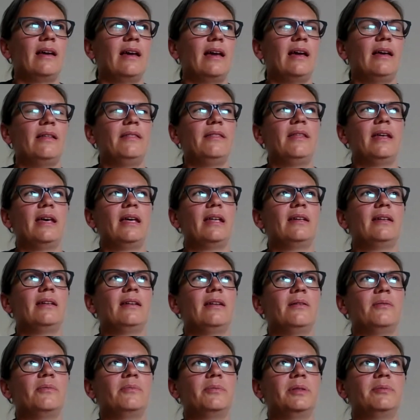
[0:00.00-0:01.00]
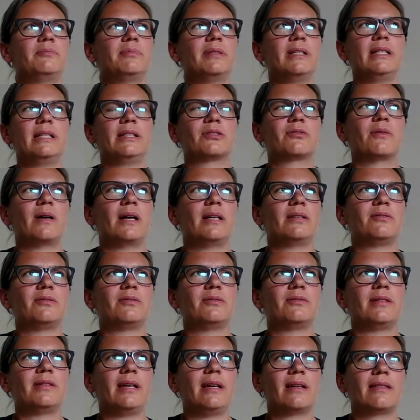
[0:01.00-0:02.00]
And then we really try to
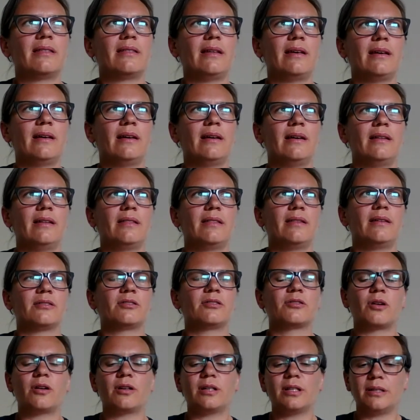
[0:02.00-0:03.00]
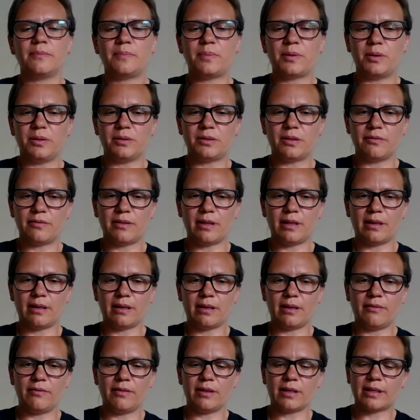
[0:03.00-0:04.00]
take the starting point of
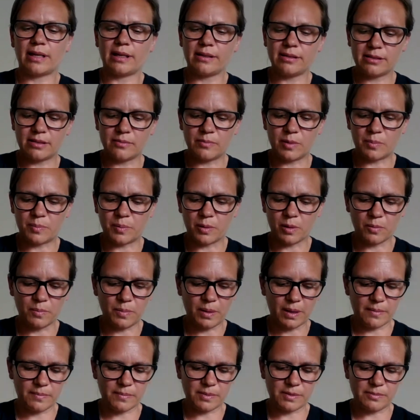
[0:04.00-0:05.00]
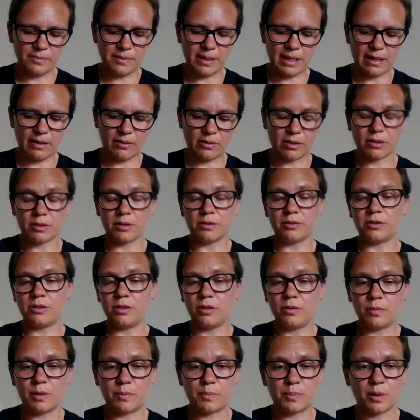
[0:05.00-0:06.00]
the customer problems or
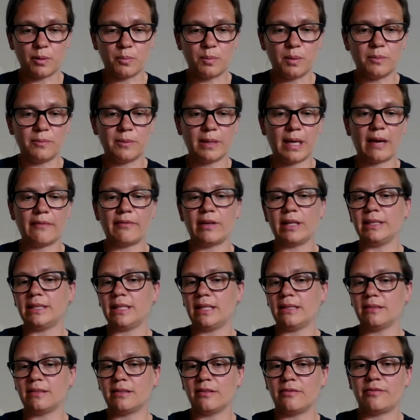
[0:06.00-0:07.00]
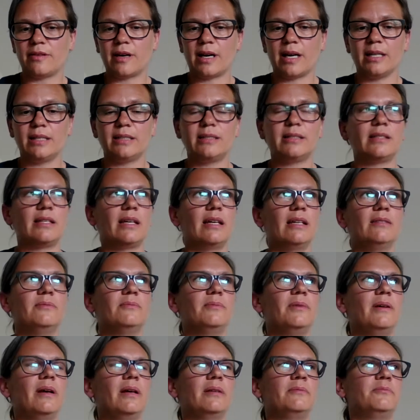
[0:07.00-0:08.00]
consumer problem we have identified, and
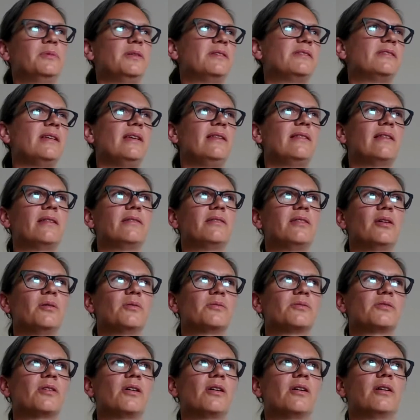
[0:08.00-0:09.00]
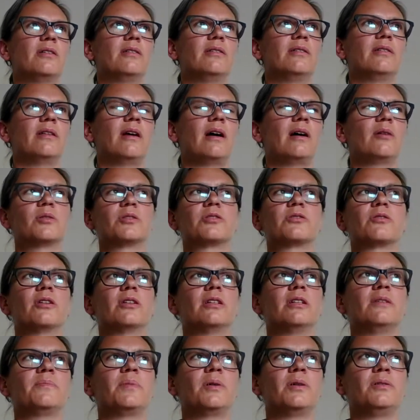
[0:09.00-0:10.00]
we see that those are, our
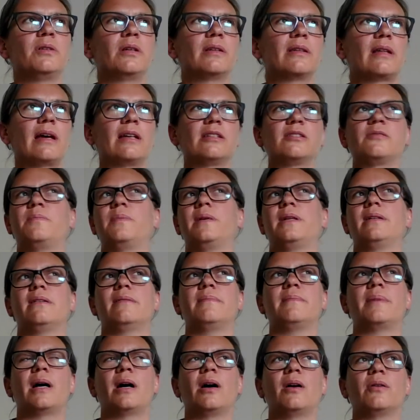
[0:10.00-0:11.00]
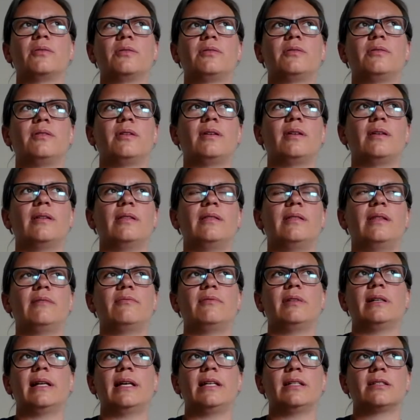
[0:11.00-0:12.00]
starting point has been about the
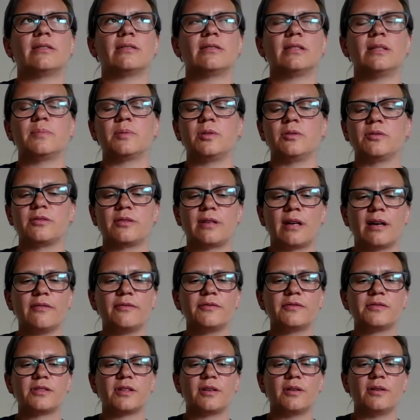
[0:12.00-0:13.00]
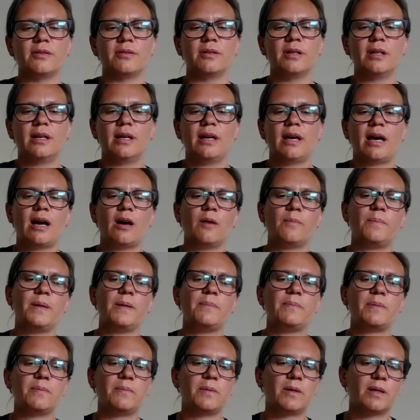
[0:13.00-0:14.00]
relationship to stuff, so how
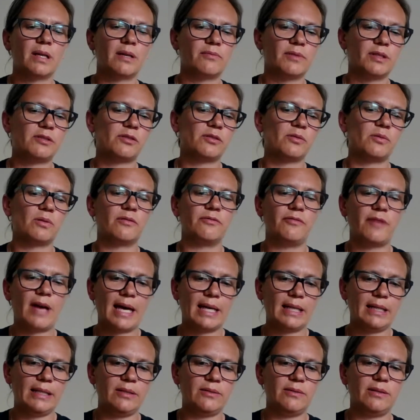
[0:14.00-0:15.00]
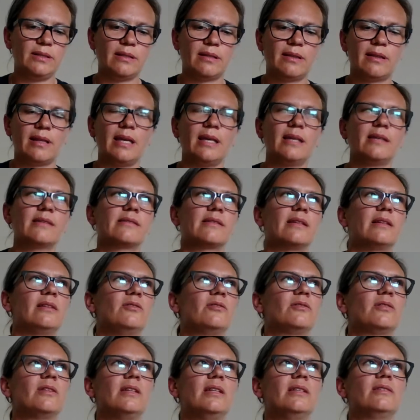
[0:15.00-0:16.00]
people want to restore value in things and
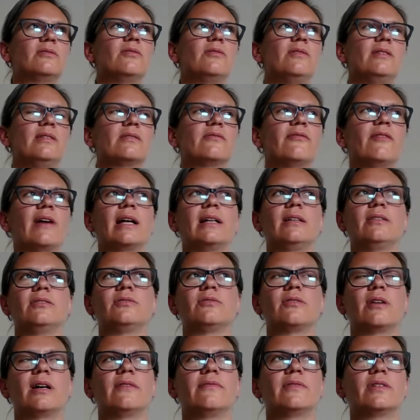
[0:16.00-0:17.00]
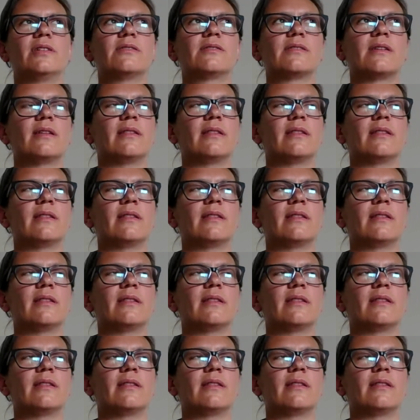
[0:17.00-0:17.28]
looking into these value drivers.